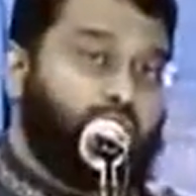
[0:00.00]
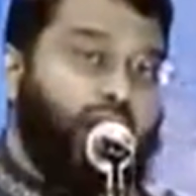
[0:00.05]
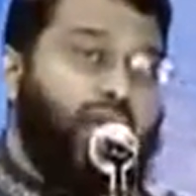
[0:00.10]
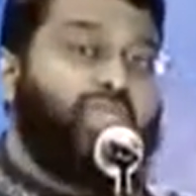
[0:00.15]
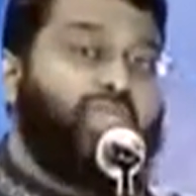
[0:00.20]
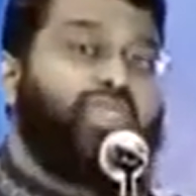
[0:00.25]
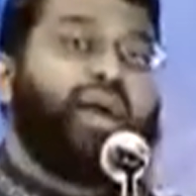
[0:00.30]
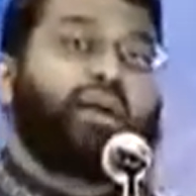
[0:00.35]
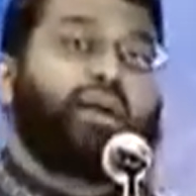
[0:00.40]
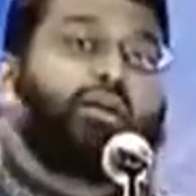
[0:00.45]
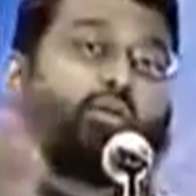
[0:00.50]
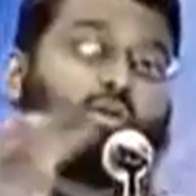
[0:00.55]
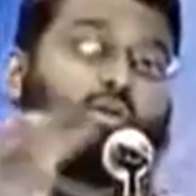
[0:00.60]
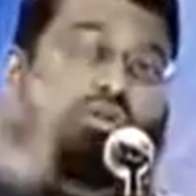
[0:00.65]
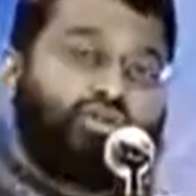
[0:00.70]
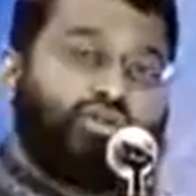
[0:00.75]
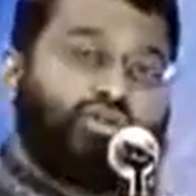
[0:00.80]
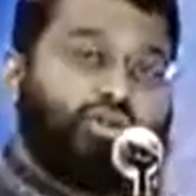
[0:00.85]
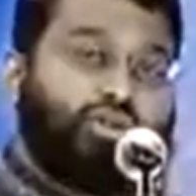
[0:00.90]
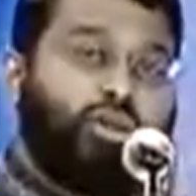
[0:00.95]
And that
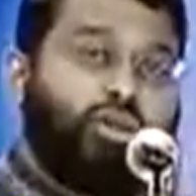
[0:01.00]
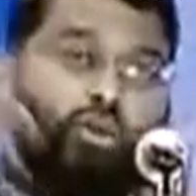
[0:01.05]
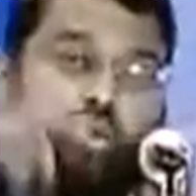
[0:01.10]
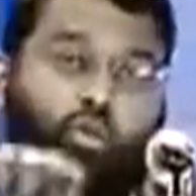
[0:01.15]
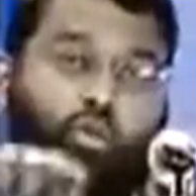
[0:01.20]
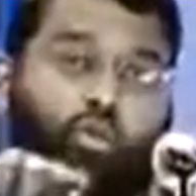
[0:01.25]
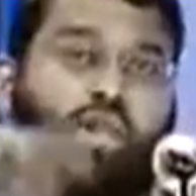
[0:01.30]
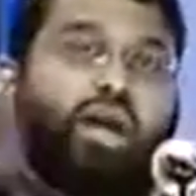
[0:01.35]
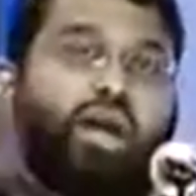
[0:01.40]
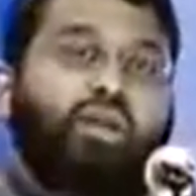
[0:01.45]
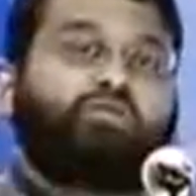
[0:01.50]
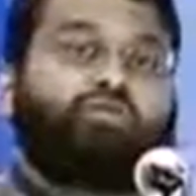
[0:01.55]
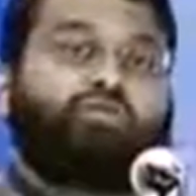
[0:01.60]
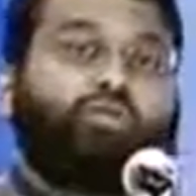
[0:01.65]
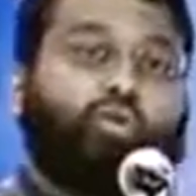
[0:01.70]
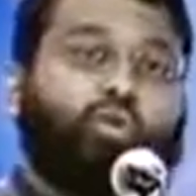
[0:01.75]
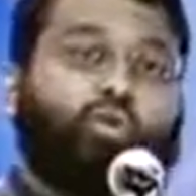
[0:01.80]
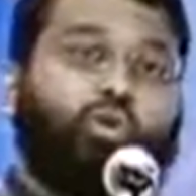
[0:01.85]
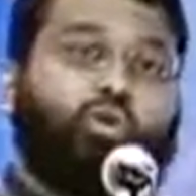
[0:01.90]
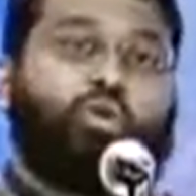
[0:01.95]
question, you will answer
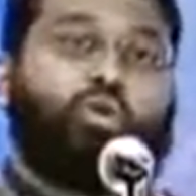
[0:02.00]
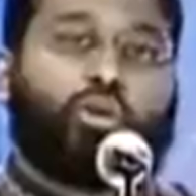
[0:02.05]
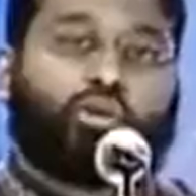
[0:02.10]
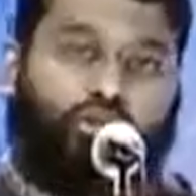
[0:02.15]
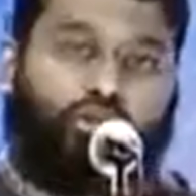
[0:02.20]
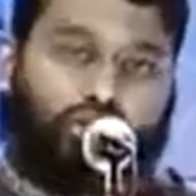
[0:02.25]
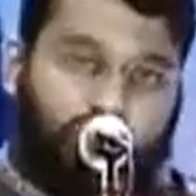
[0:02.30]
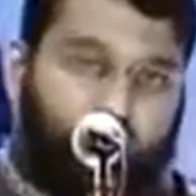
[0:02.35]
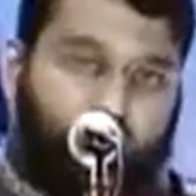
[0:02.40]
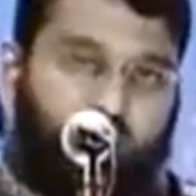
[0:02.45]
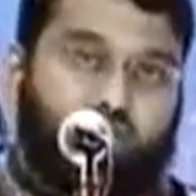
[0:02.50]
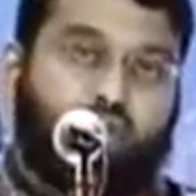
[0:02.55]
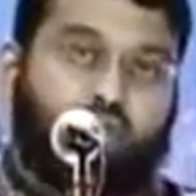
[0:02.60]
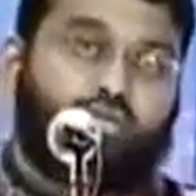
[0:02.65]
your own question in this